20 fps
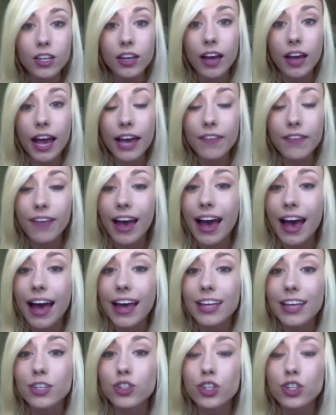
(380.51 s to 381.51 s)
I've
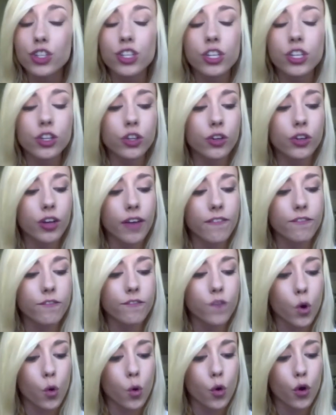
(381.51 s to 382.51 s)
had Gigi and Luna
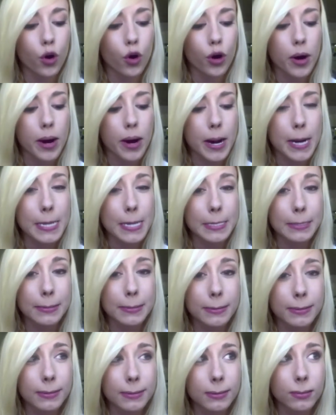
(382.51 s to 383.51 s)
for
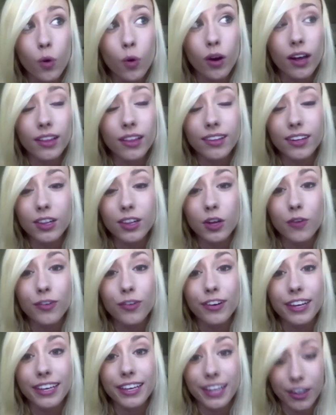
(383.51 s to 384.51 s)
a little over
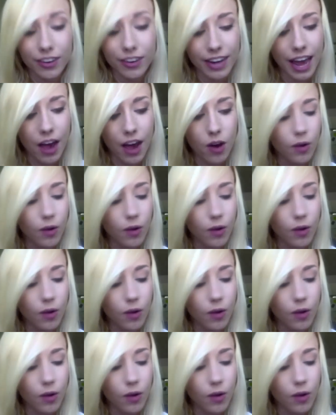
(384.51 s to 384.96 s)
a year now,